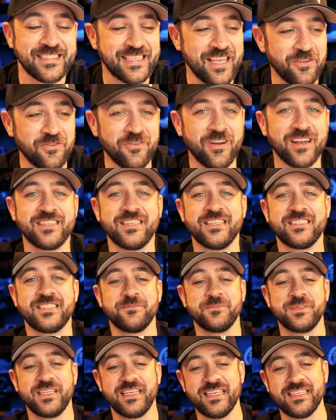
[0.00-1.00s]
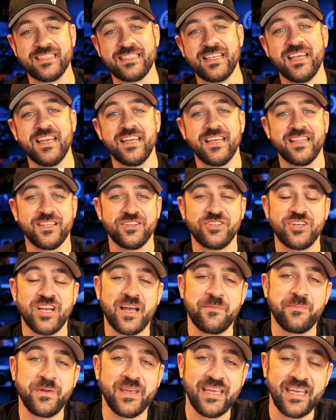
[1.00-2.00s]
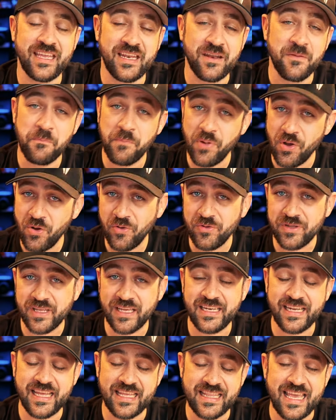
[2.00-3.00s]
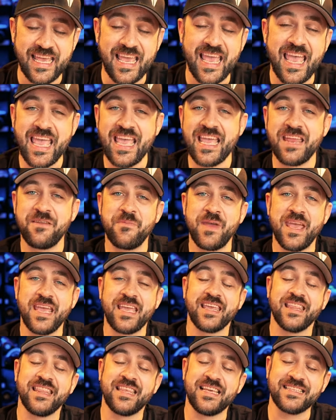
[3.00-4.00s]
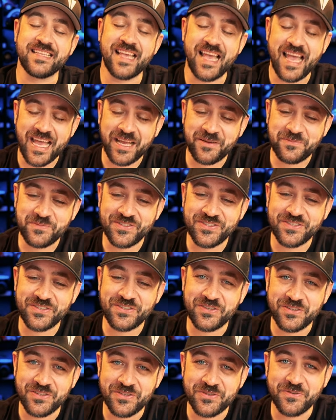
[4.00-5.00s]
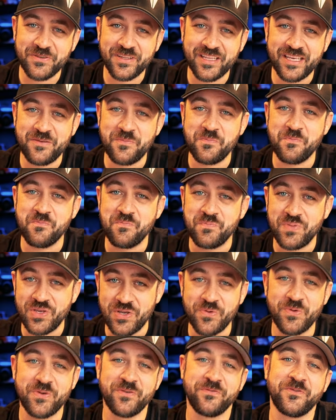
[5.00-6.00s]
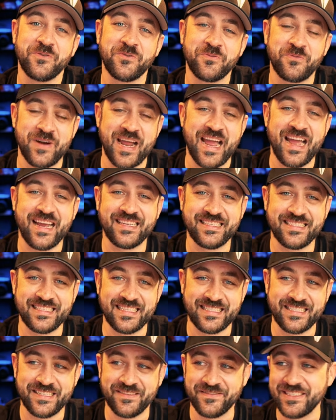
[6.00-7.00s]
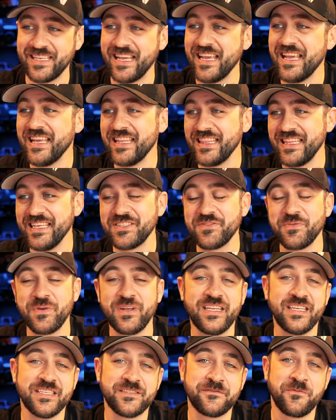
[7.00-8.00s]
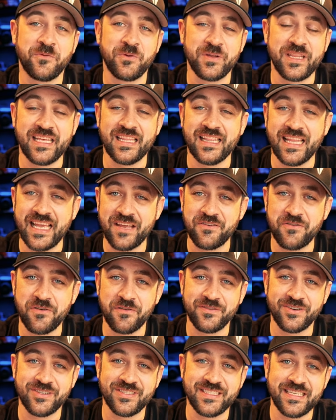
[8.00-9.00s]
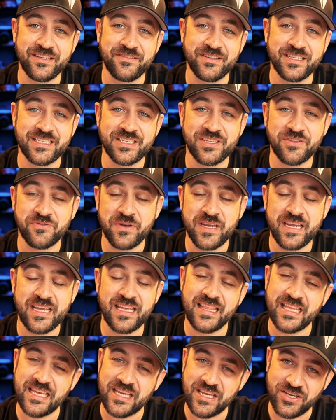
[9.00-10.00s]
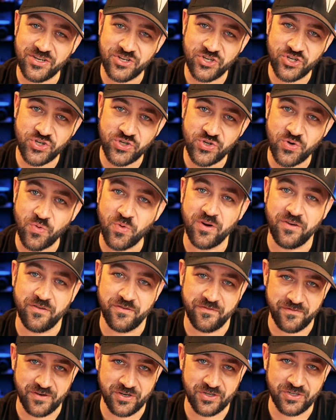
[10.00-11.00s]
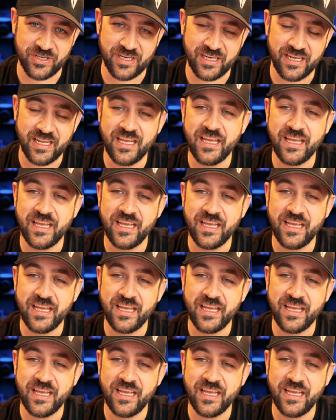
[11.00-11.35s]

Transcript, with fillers: Scale Garage Systems is the shop in Poland and they hand make these absolutely beautiful rack systems. This one is for the Land Rover Series 3, the short version.